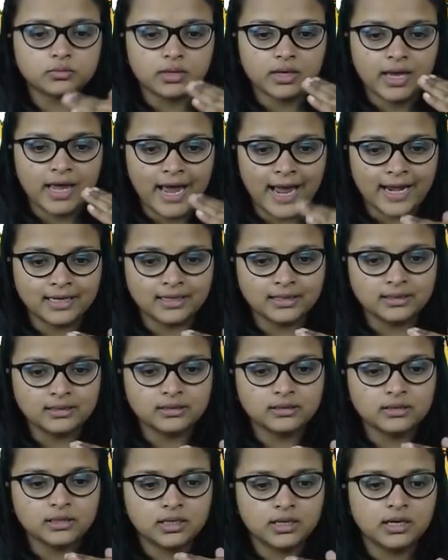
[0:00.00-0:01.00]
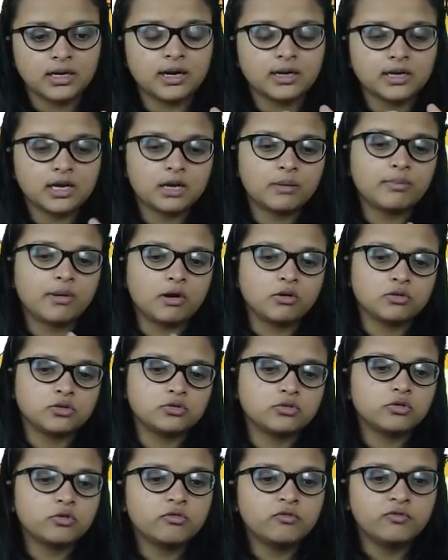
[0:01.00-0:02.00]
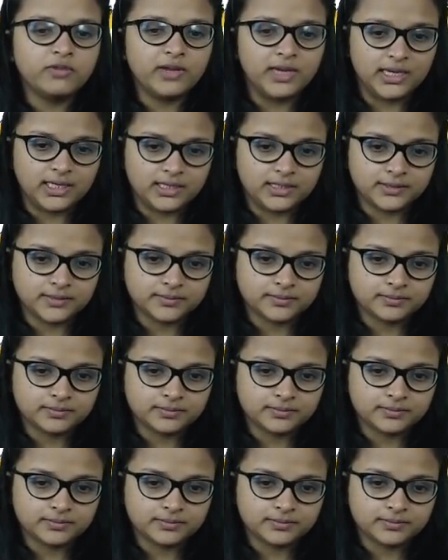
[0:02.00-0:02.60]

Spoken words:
handle 300 pounds of weight.